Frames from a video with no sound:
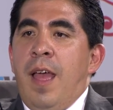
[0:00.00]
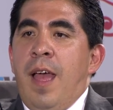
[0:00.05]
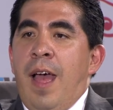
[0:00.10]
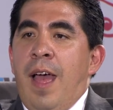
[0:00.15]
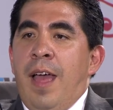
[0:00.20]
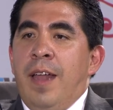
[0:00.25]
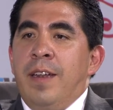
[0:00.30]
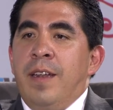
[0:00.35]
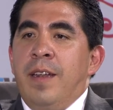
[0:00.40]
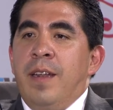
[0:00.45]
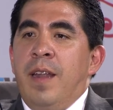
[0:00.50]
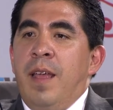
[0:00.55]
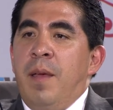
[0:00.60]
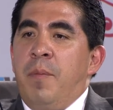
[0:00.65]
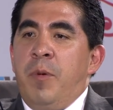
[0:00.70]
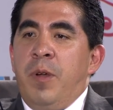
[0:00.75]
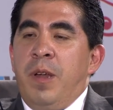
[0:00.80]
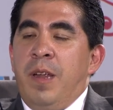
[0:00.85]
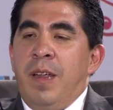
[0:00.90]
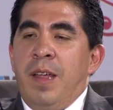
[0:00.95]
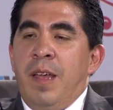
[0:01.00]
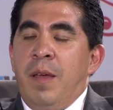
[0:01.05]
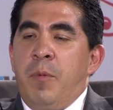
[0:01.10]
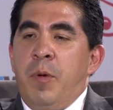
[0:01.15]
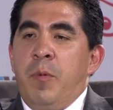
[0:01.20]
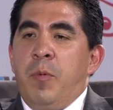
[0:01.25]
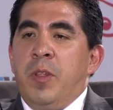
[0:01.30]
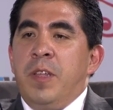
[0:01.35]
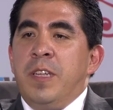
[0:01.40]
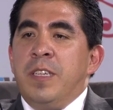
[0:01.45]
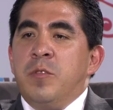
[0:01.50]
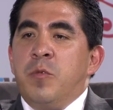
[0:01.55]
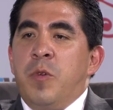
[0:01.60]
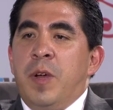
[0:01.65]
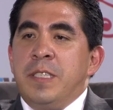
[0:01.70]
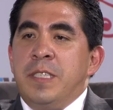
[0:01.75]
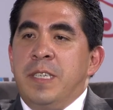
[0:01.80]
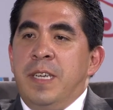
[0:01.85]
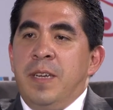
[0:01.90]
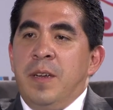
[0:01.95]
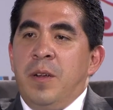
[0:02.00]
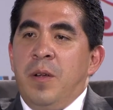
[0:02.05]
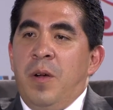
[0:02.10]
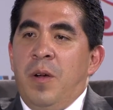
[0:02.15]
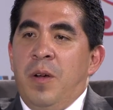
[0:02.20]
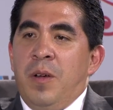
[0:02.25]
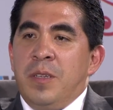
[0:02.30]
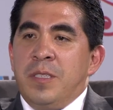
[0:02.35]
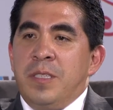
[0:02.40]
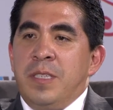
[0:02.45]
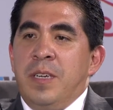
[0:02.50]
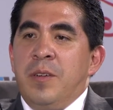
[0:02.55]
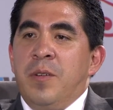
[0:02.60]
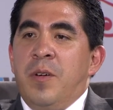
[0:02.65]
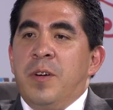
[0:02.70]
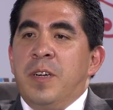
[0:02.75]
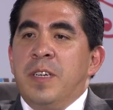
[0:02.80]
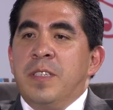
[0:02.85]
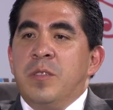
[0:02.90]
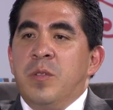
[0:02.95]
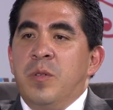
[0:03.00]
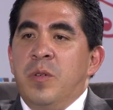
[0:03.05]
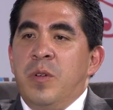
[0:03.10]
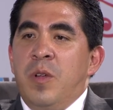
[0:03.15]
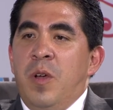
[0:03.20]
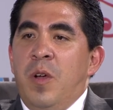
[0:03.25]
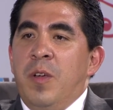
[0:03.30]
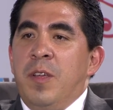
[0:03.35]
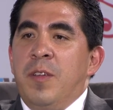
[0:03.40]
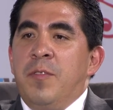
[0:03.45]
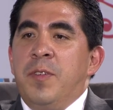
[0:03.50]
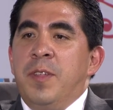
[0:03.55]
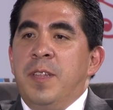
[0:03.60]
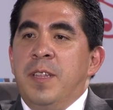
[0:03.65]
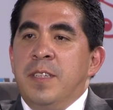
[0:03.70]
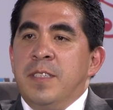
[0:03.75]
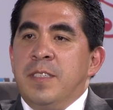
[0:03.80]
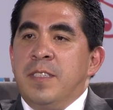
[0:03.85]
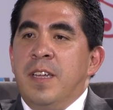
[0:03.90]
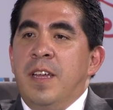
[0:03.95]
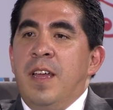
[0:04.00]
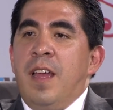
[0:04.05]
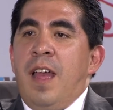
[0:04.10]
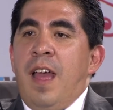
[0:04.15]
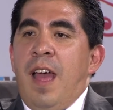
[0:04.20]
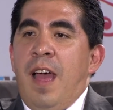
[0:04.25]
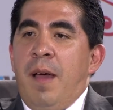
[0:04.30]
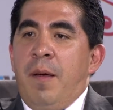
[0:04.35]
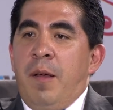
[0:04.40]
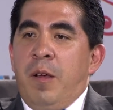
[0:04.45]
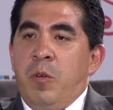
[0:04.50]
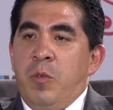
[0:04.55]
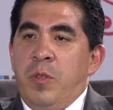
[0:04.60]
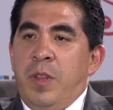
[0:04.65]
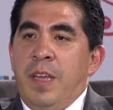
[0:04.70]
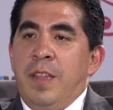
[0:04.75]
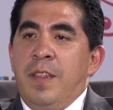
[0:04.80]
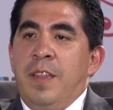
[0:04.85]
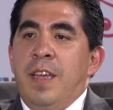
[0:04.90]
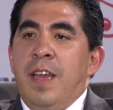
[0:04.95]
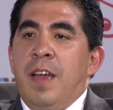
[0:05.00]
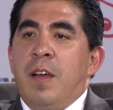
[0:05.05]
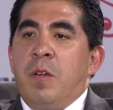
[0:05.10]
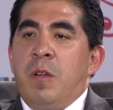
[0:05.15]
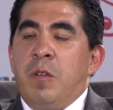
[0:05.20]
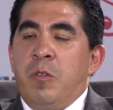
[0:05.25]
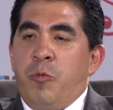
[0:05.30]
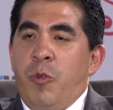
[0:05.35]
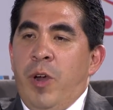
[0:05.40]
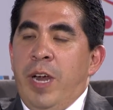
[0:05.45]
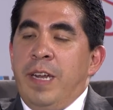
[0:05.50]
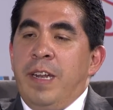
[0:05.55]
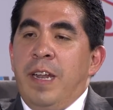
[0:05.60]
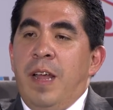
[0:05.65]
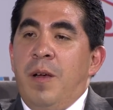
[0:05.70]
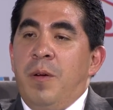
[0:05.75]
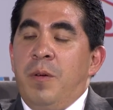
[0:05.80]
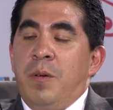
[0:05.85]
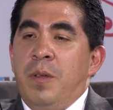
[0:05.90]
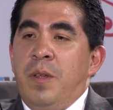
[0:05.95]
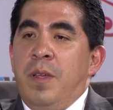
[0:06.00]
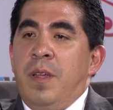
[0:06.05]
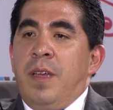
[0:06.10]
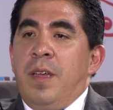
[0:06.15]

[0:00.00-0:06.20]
and every, everybody is watching us in order to know if it is a good idea. Right now, uh,